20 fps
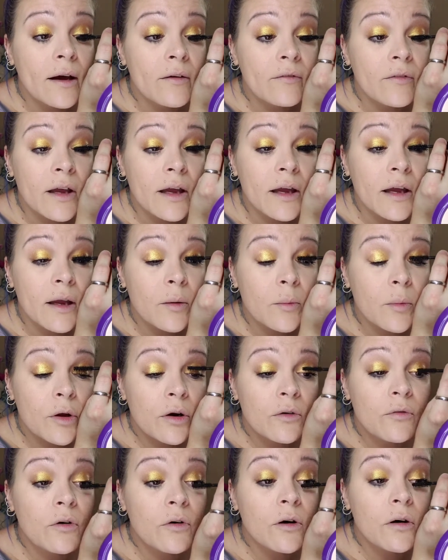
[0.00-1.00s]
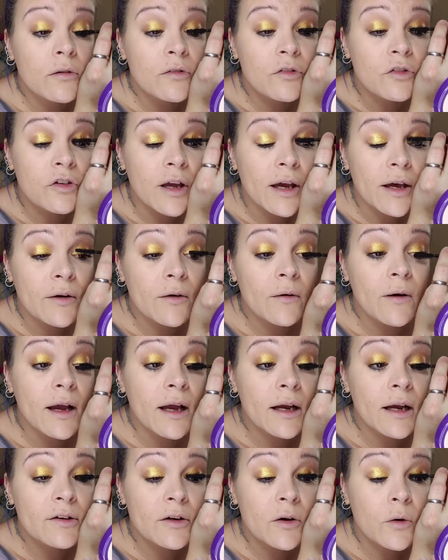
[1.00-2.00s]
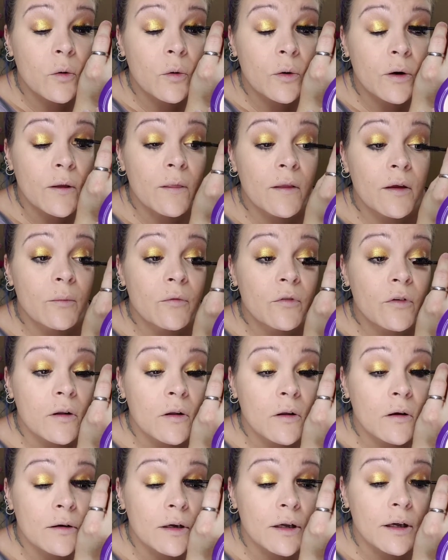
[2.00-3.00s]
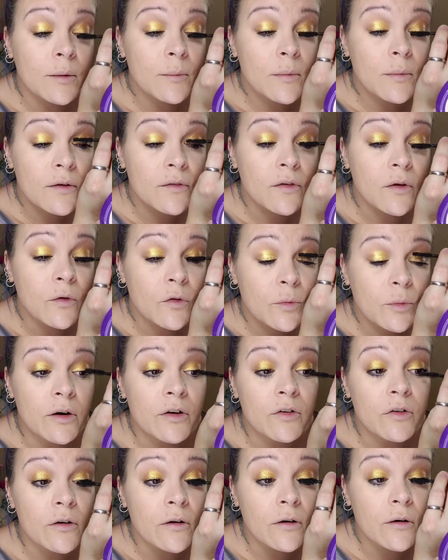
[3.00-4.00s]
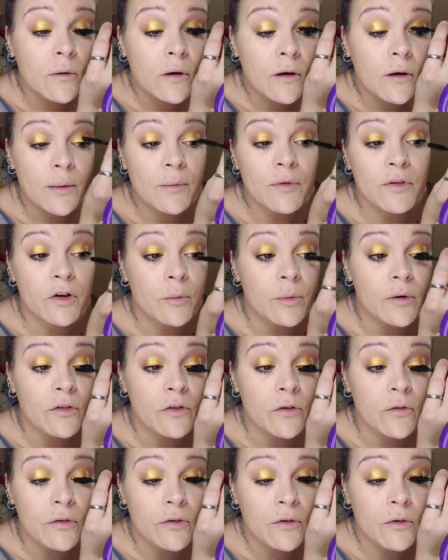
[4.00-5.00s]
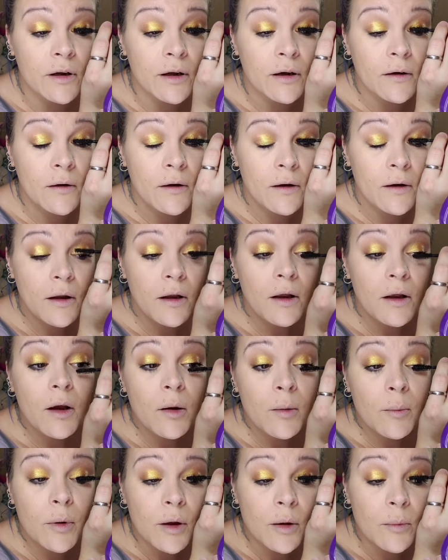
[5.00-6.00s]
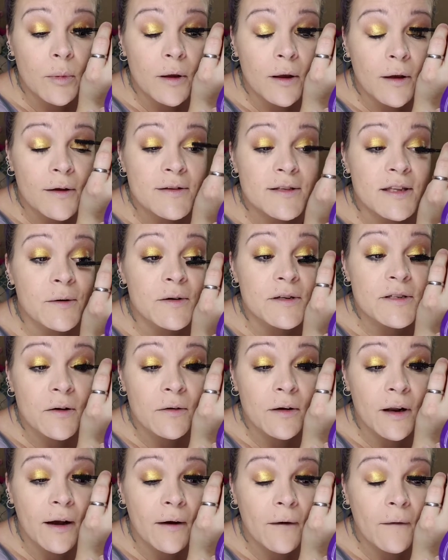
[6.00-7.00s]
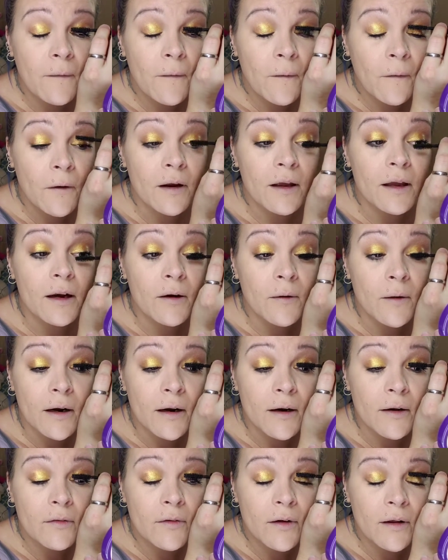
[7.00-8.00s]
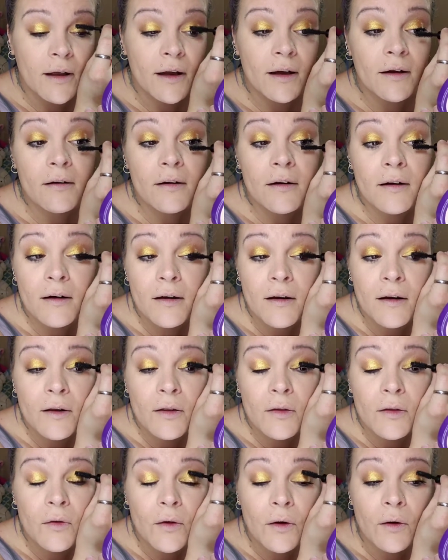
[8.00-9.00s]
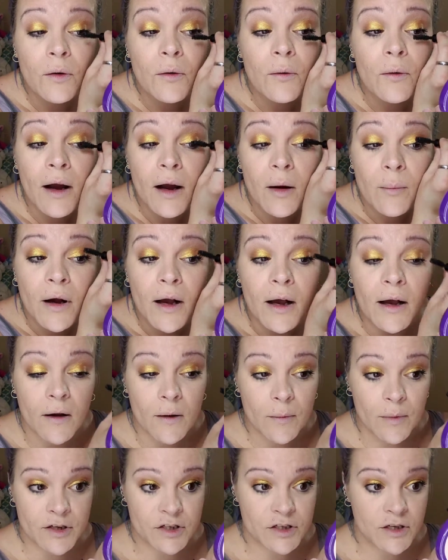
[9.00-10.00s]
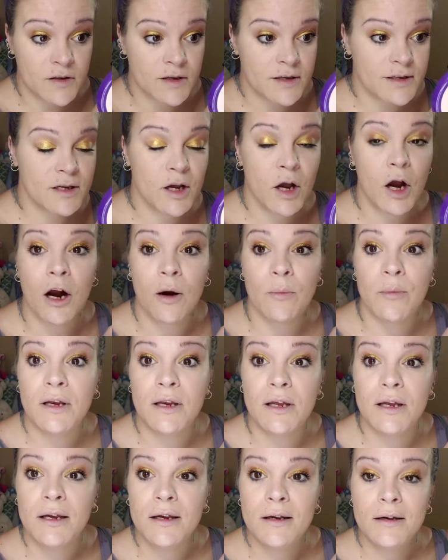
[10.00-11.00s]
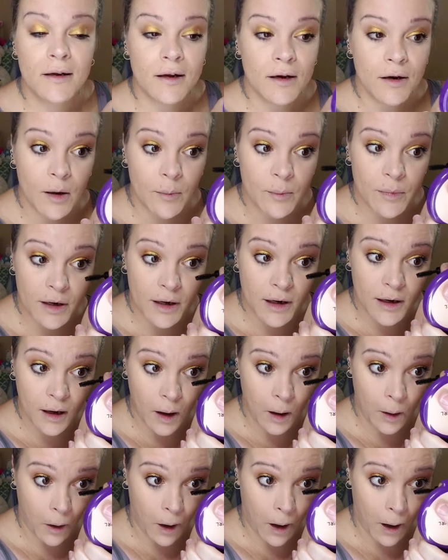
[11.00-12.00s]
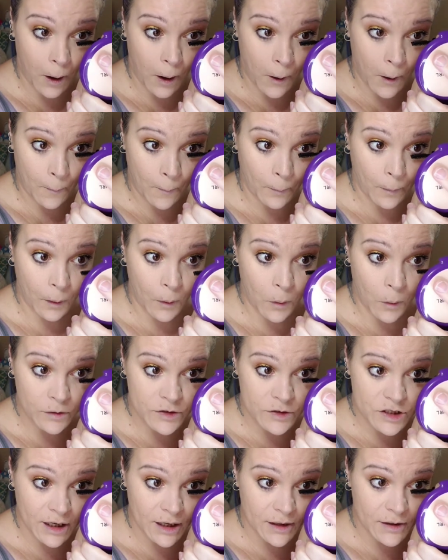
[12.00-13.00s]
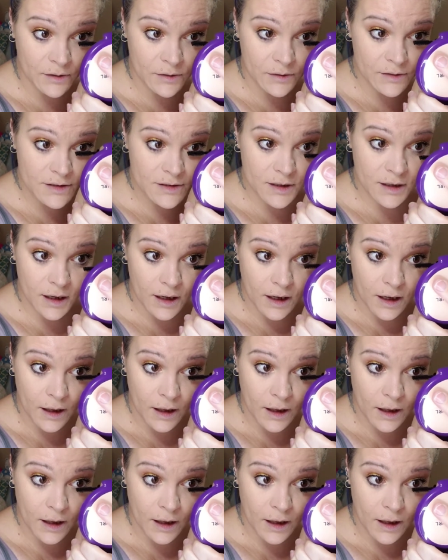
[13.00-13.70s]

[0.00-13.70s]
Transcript: have a beautiful gold shadow. I actually hoarded them for a long time because I was pretty sure, well, I'm still pretty sure they're sold out. But because they were sold out, or getting ready to sell out, so I bought a bunch of these Carmody and Company um, gold shadows